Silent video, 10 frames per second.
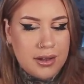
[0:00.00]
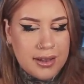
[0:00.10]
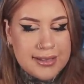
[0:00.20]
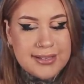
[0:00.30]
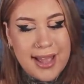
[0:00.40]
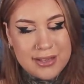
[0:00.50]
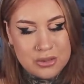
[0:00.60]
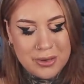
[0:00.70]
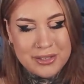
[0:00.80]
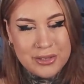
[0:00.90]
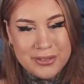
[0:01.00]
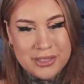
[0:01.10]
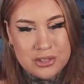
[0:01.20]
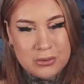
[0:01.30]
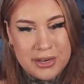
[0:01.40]
it's a catch 22
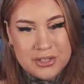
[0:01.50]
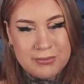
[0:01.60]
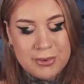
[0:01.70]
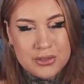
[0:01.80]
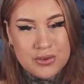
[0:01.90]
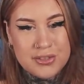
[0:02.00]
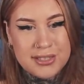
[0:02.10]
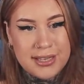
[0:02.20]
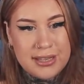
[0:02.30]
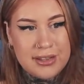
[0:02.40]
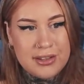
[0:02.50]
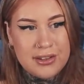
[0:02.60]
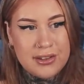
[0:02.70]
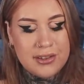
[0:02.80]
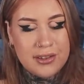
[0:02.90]
situation because obviously
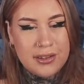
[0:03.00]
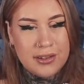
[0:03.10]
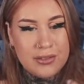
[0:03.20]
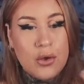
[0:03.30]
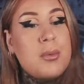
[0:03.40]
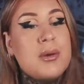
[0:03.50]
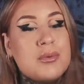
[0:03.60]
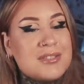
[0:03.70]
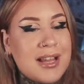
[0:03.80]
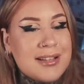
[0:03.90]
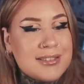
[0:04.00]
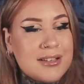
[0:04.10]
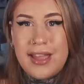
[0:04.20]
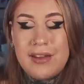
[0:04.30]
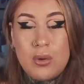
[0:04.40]
nobody wants
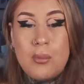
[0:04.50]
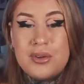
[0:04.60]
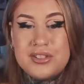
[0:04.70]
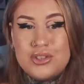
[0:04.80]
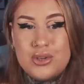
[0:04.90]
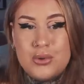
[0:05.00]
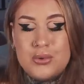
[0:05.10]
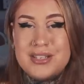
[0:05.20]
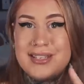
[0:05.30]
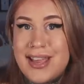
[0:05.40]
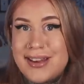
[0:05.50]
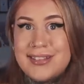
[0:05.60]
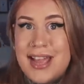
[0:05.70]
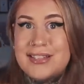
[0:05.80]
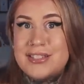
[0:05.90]
cancer. Everyone wants to
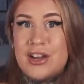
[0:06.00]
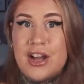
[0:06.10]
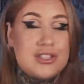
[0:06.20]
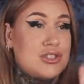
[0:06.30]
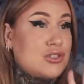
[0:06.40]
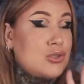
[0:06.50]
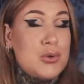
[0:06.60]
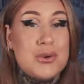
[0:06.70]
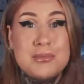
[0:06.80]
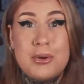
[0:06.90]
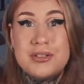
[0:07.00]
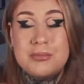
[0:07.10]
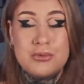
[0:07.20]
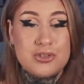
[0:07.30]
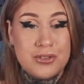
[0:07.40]
detect cancer as soon as
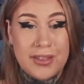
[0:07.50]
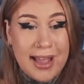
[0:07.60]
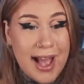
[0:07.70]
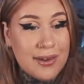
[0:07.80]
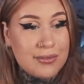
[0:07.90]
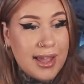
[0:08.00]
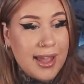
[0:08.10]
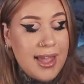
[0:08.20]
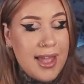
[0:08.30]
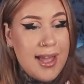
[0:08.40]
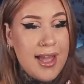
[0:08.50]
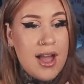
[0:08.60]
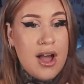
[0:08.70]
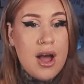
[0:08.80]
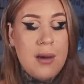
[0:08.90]
possible should they have it.
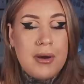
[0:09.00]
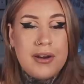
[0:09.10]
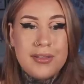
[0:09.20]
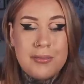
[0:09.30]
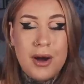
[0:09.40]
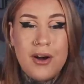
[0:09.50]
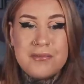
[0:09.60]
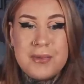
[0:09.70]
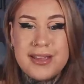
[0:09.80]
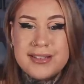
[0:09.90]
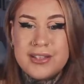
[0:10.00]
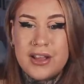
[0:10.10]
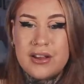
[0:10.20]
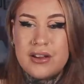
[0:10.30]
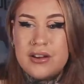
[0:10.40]
But another part of me is
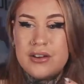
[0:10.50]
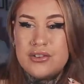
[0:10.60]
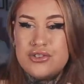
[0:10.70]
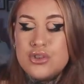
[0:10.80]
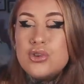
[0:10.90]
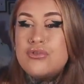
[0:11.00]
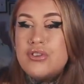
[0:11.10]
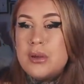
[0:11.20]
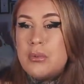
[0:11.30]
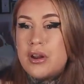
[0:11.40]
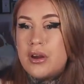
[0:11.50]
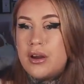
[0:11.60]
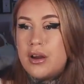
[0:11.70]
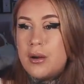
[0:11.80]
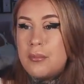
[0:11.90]
like, do you really want
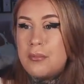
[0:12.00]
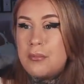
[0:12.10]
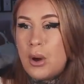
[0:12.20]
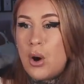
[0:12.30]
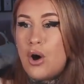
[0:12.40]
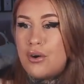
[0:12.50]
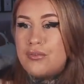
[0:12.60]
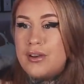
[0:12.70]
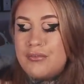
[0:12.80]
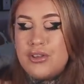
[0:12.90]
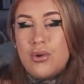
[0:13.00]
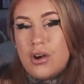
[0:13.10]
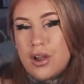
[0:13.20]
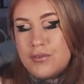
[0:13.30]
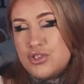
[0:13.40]
to put off living your
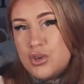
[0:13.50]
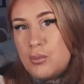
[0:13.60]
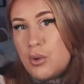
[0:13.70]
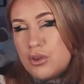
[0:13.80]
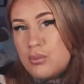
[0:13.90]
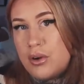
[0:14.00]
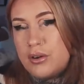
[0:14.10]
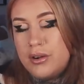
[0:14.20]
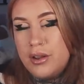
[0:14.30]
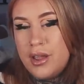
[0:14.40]
life and doing what you want